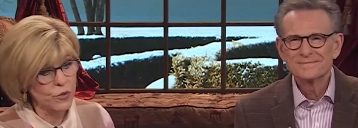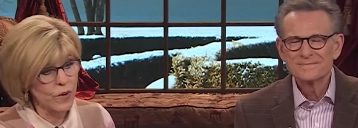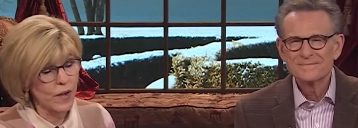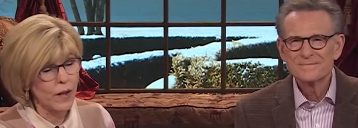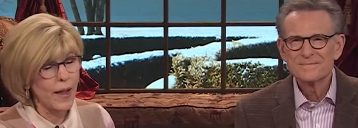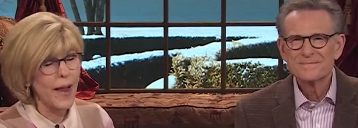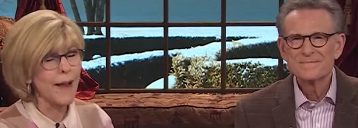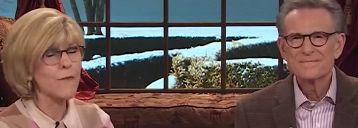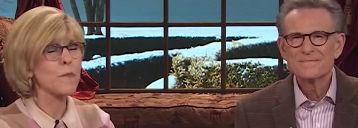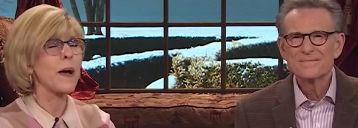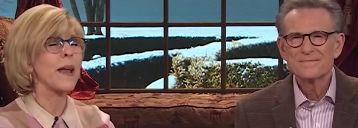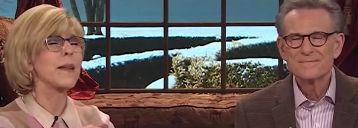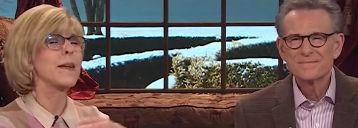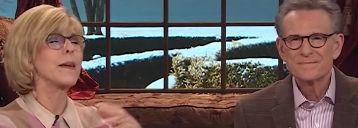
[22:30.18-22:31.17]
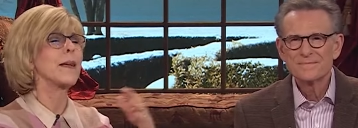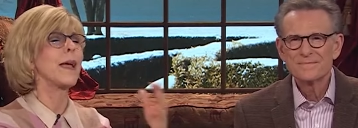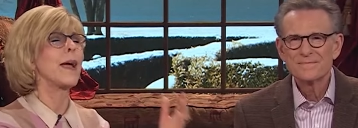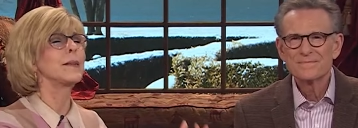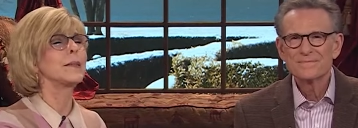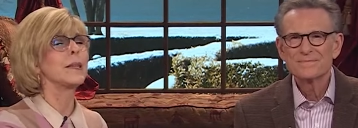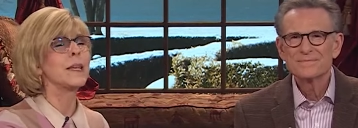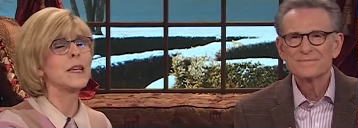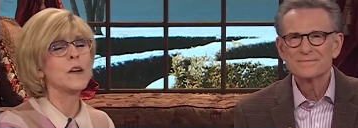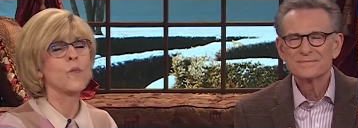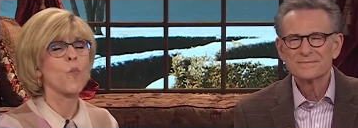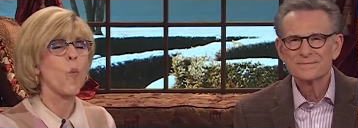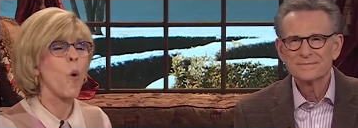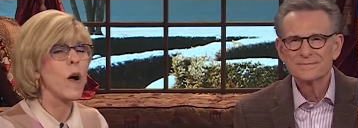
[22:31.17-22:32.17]
Speaker 1: you well, everybody at K C
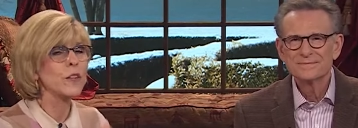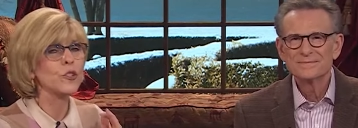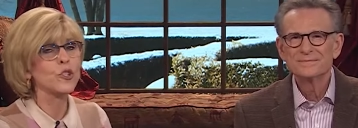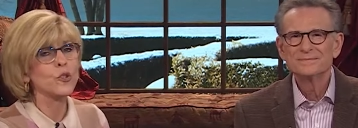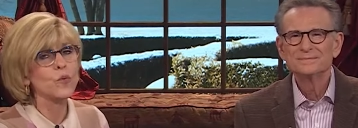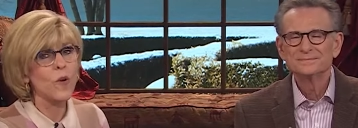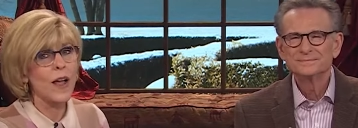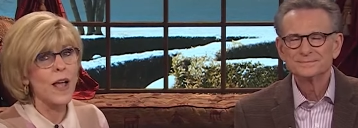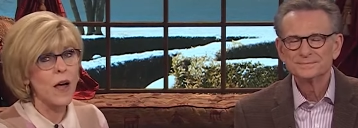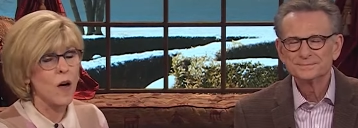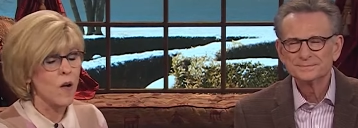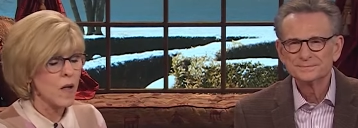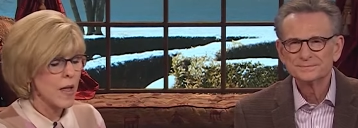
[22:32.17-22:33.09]
M wants you well.